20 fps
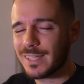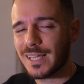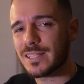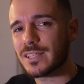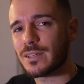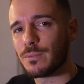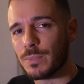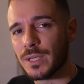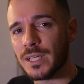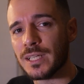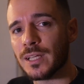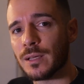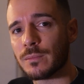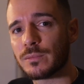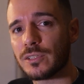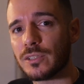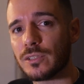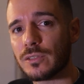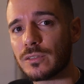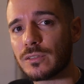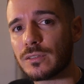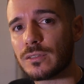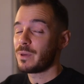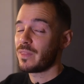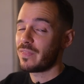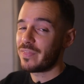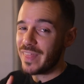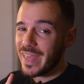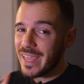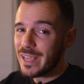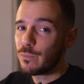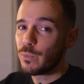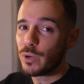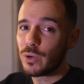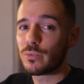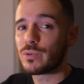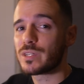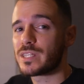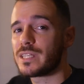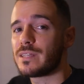That's completely up to you. But they
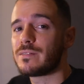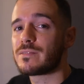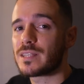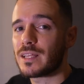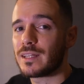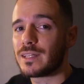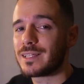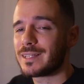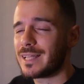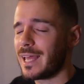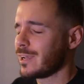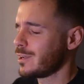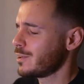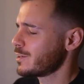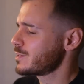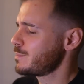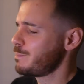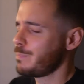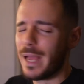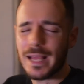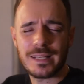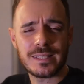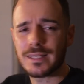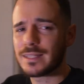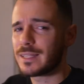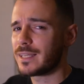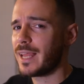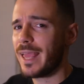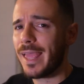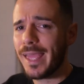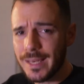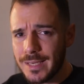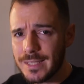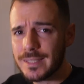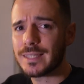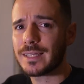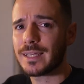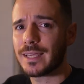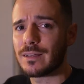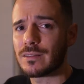will receive something that looks better than
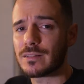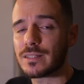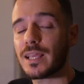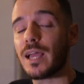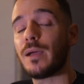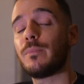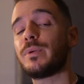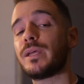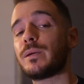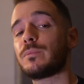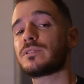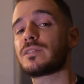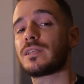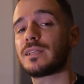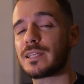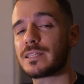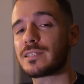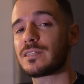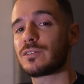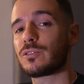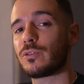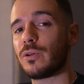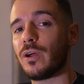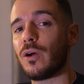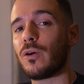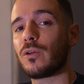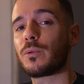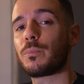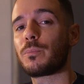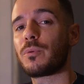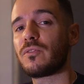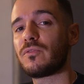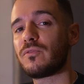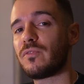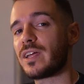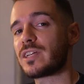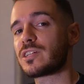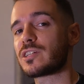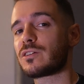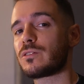anything else and be able to listen to it on a
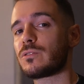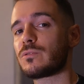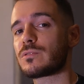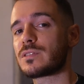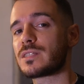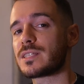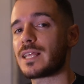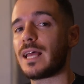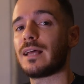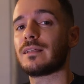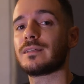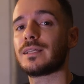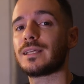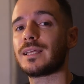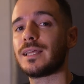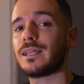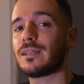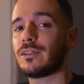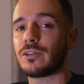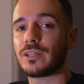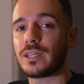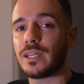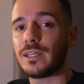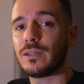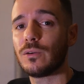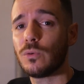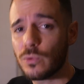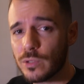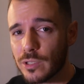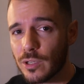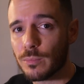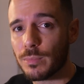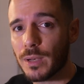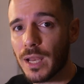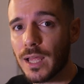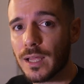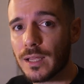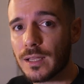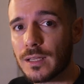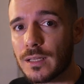professional sounding and looking audio
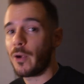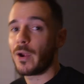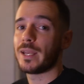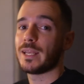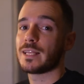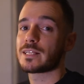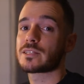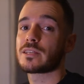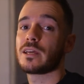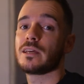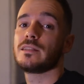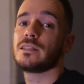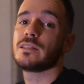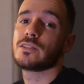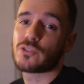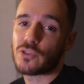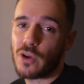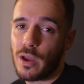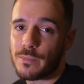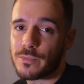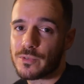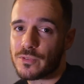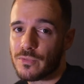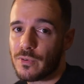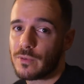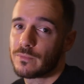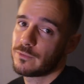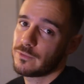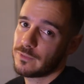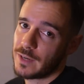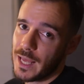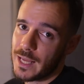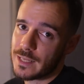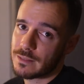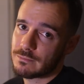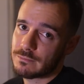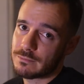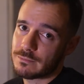player. All right, let's turn these drums from flat